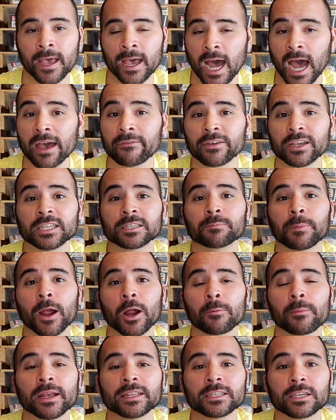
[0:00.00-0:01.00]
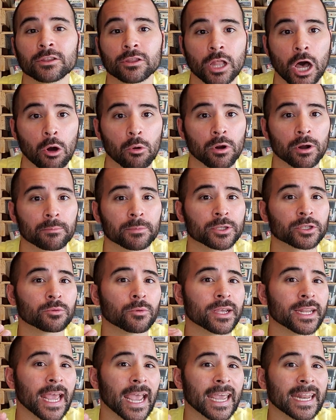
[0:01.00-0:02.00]
I've experimented lower
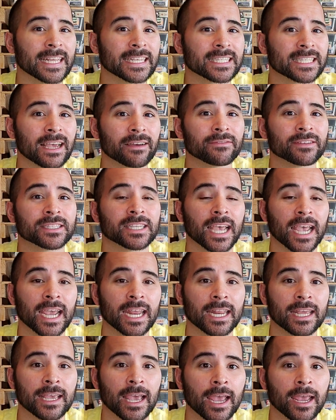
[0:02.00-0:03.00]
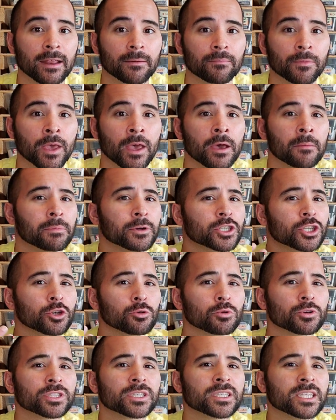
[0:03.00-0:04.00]
between 87 to 88, but you
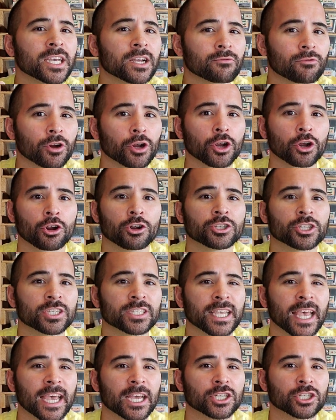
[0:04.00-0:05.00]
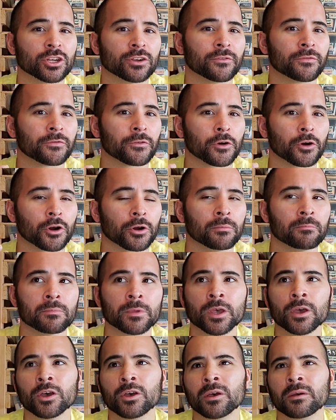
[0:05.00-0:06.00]
will see a regurgitation for
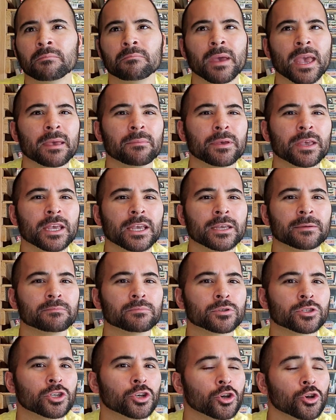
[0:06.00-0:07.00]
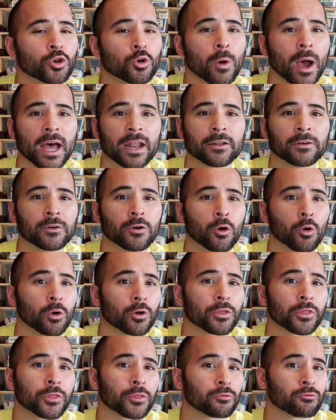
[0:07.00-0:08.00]
maybe 2 or
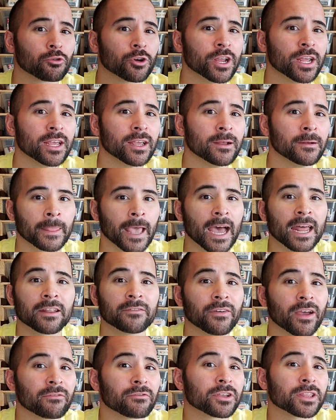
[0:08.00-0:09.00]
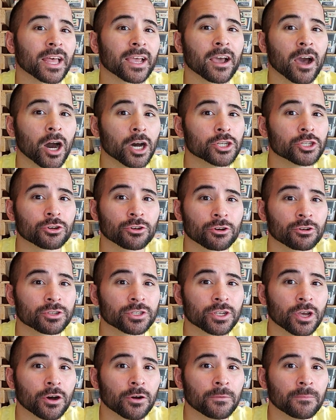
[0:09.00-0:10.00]
3 out of every 100 or
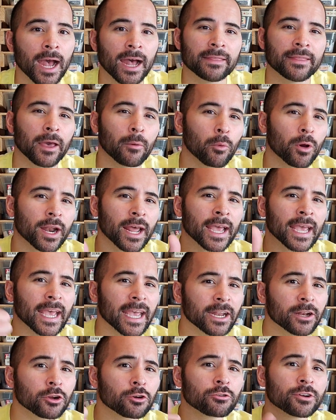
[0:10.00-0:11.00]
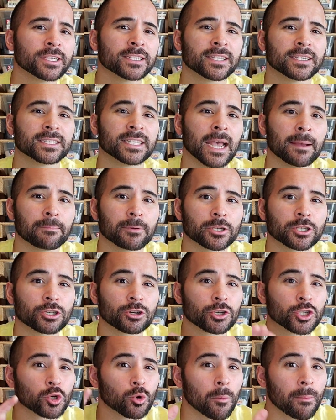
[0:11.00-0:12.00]
so. And then when I increase the
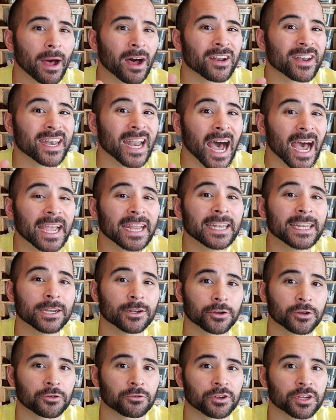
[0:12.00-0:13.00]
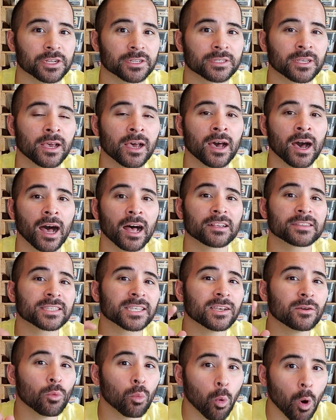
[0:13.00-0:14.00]
temperature to about 90 degrees, I'll
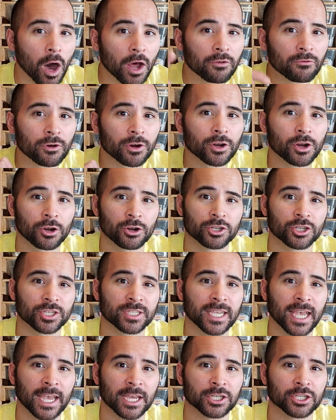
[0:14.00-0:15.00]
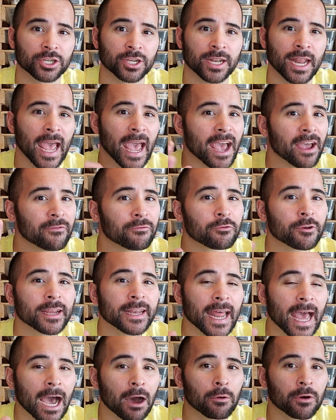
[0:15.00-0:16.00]
see 1 regurgitation every
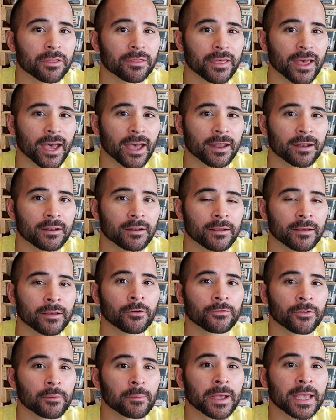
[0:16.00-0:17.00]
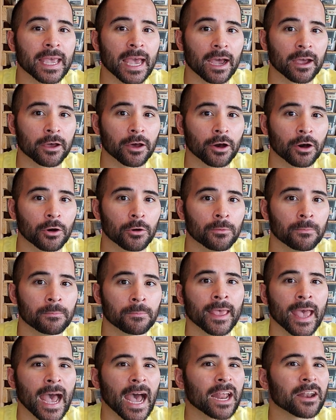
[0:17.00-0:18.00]
now and then from a gecko
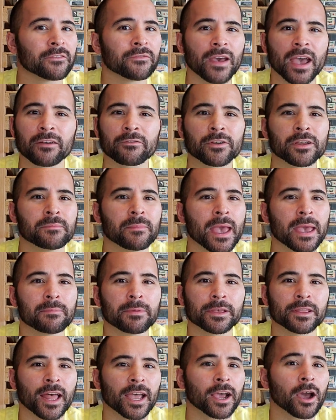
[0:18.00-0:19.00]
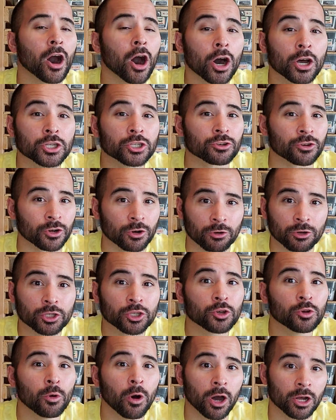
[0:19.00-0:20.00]
out of every maybe 100 or
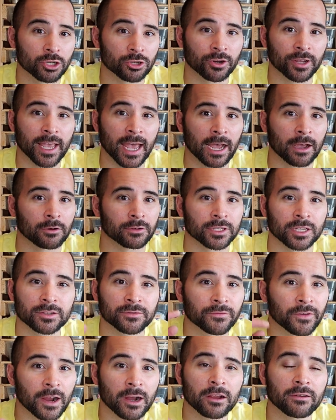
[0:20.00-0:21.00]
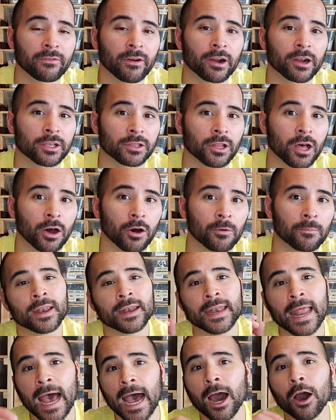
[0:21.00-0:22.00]
200 geckos. It's very, very low.
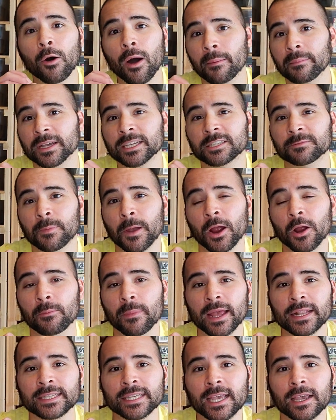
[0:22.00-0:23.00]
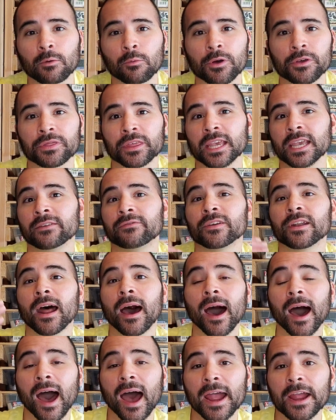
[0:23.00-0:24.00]
Now I'm experimenting with even
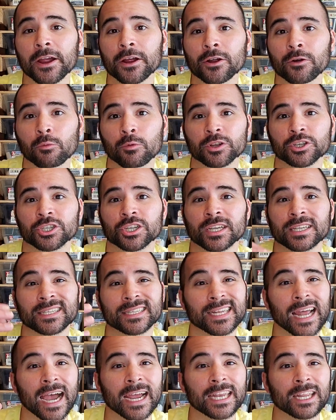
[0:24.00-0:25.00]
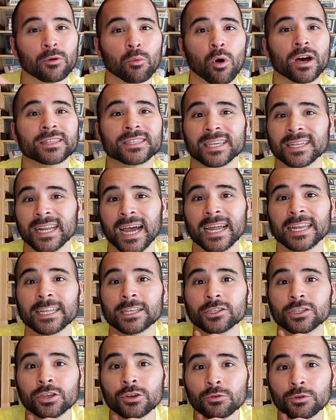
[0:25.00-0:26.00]
higher, which is 91 to
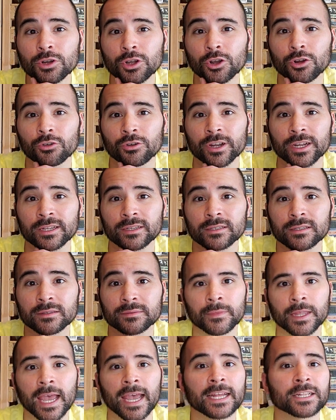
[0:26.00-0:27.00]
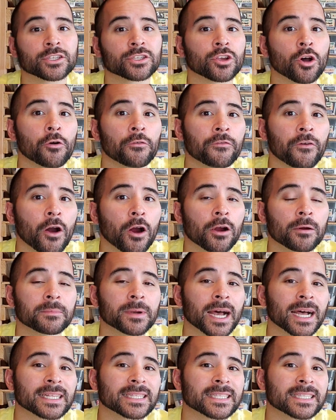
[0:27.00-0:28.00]
92 degrees. And so far I'm
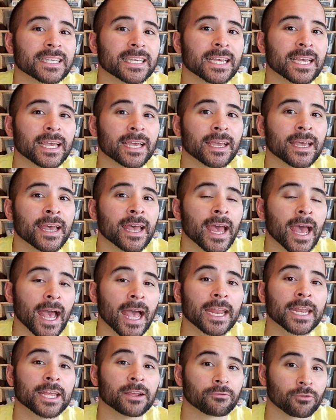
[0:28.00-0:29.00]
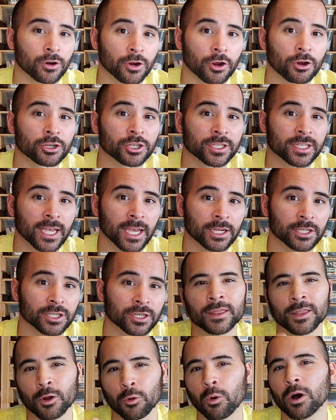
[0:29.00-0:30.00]
not seeing any regurgitation.
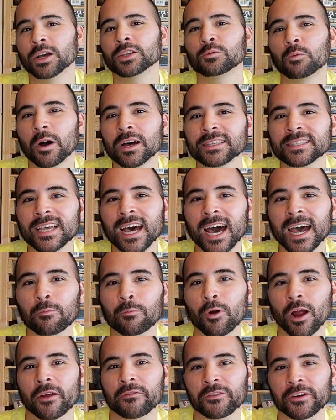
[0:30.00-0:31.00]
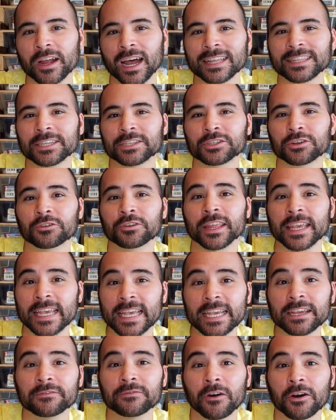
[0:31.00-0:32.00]
There was one time where I forgot to turn the
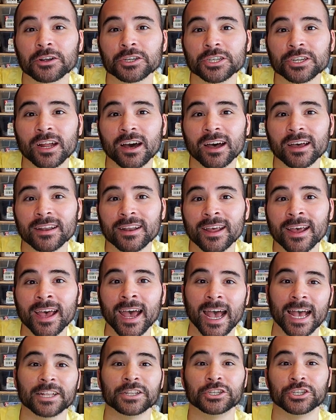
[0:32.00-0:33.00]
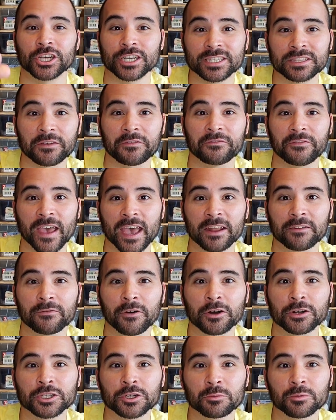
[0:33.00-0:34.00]
heat function on and just the fan
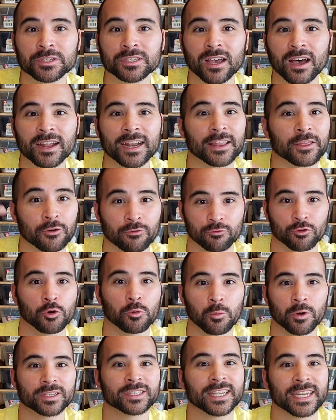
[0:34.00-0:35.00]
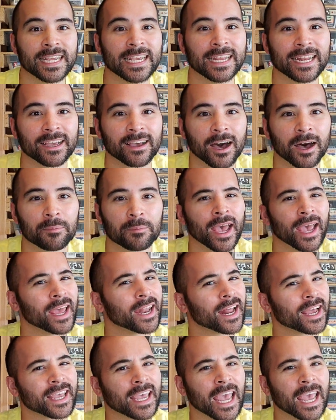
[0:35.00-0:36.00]
function was on and the room wasn't heating up, and
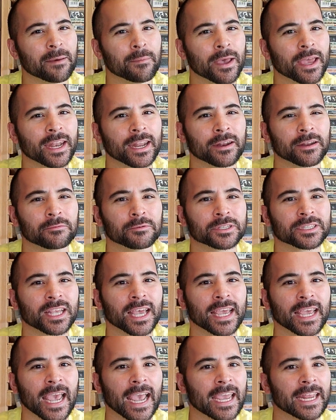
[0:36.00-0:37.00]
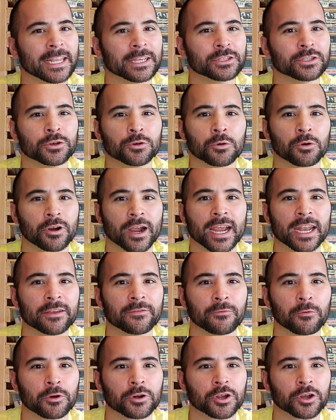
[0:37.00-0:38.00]
I came in and it was 82 or
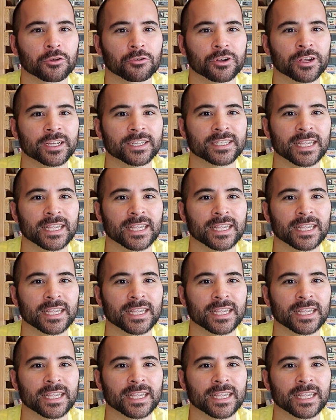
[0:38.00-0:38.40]
84 degrees